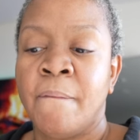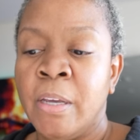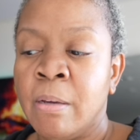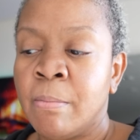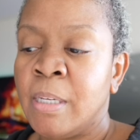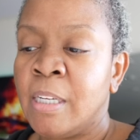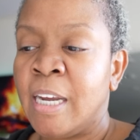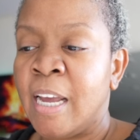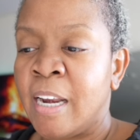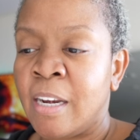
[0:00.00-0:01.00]
filming,
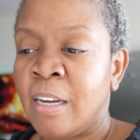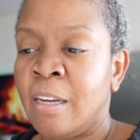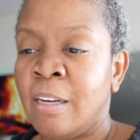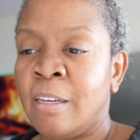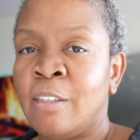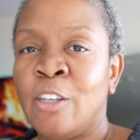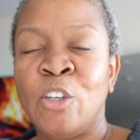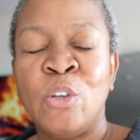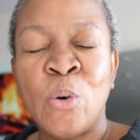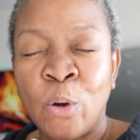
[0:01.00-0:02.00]
editing,
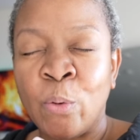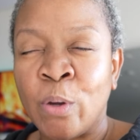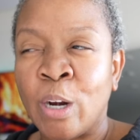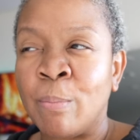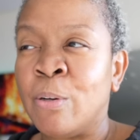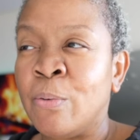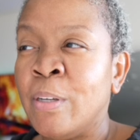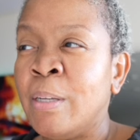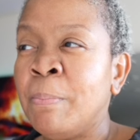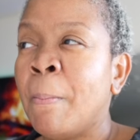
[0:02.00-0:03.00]
knowing what I'm
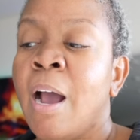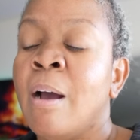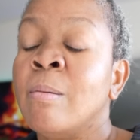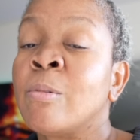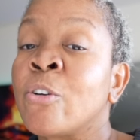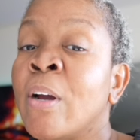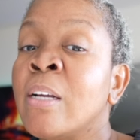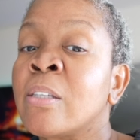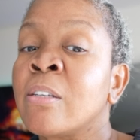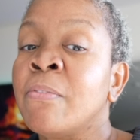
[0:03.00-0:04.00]
doing. I'm
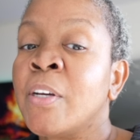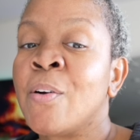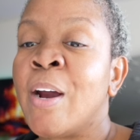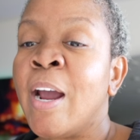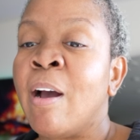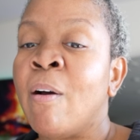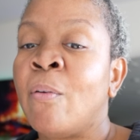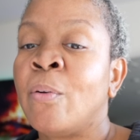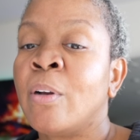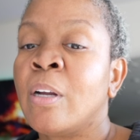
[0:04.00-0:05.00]
trying to figure out
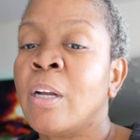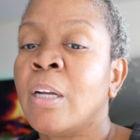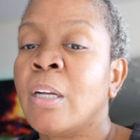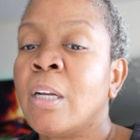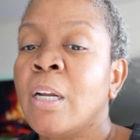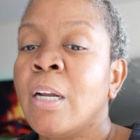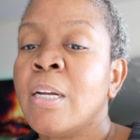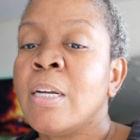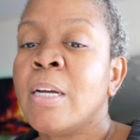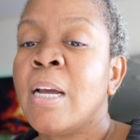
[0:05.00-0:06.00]

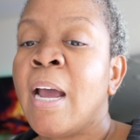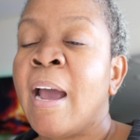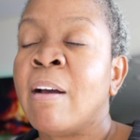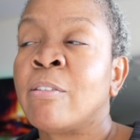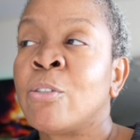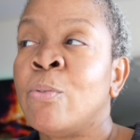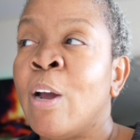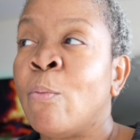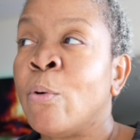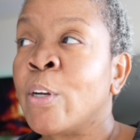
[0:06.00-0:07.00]
how to
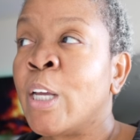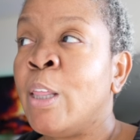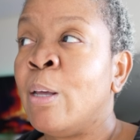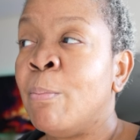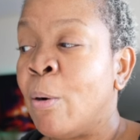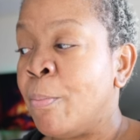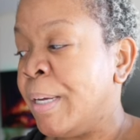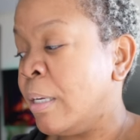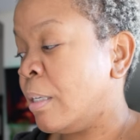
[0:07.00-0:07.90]
not work in the moment.